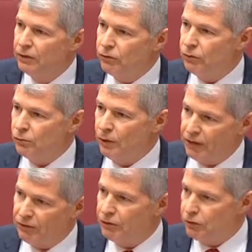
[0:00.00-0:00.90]
to
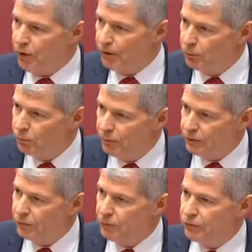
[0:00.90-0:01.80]
actually travel
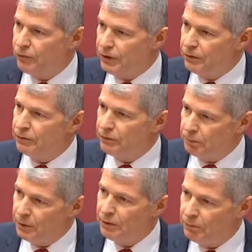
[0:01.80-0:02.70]
much of Australia and
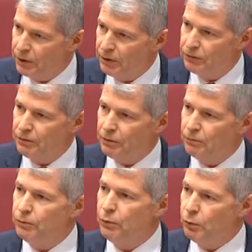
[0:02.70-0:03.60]
speak at many of the same
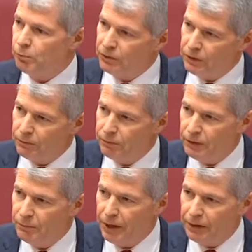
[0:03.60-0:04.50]
forums and get
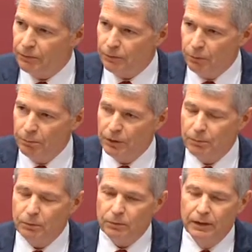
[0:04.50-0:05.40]
feedback from
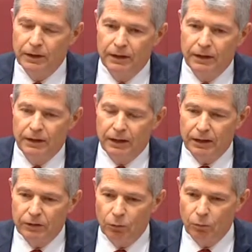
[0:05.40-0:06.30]
people.
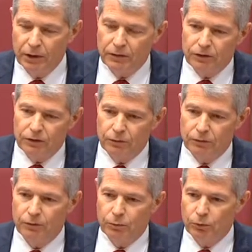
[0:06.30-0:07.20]
And one of the
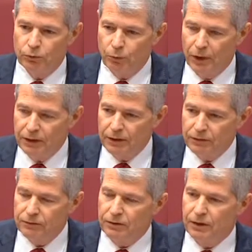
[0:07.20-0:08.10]
issues that was
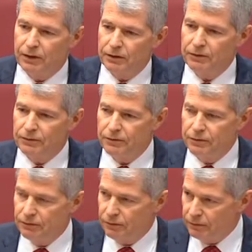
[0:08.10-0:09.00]
raised
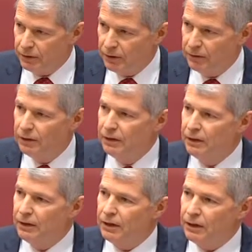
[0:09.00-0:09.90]
consistently
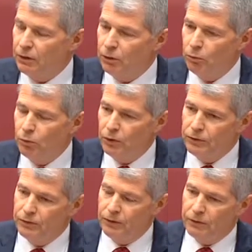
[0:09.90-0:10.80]

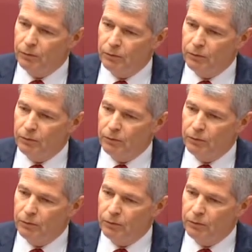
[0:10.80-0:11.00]
was that